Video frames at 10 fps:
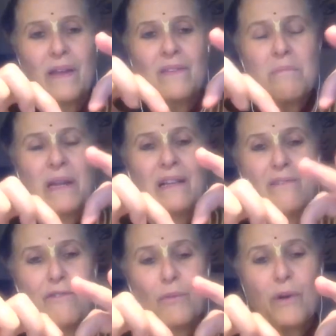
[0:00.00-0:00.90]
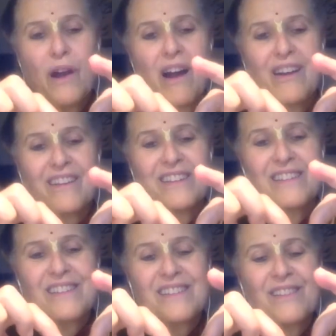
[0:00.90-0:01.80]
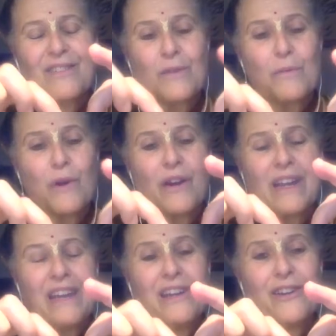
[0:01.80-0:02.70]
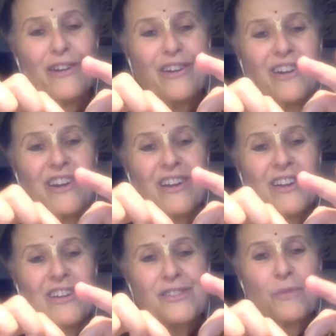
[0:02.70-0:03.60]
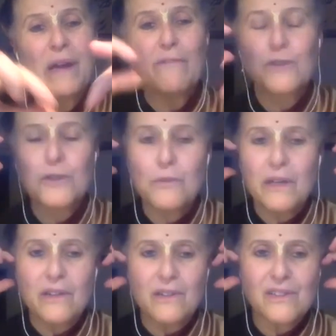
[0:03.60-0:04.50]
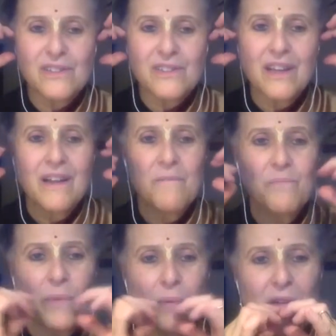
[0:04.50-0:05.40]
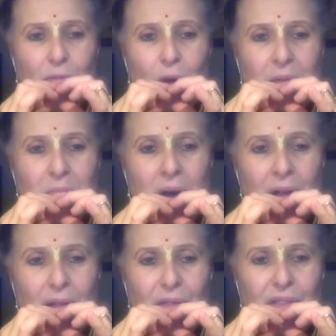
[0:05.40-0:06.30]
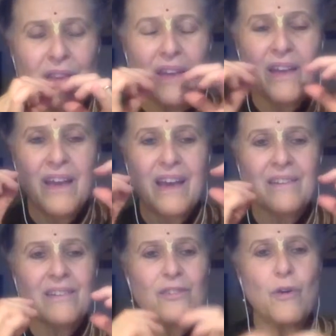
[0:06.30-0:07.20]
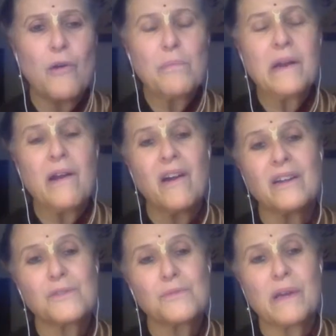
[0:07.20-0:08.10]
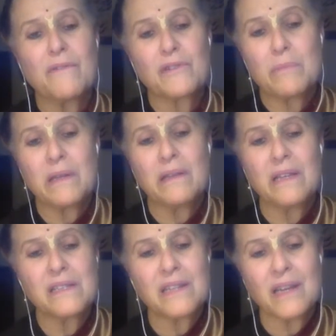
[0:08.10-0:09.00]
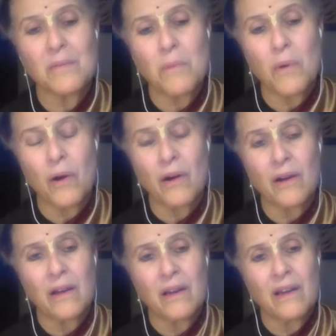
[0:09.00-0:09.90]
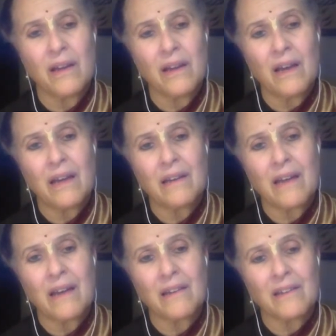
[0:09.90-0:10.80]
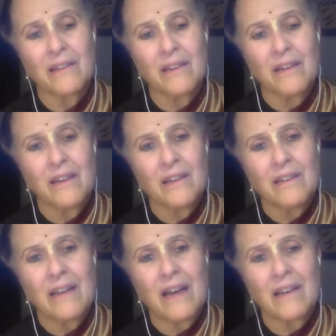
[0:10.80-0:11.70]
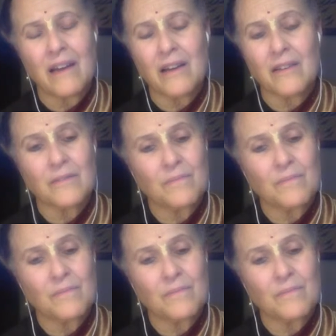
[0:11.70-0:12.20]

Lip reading: in the middle of the word heart is the word ear. So we have two ears and we have one mouth. And to open our hearts, we have to be listening more and not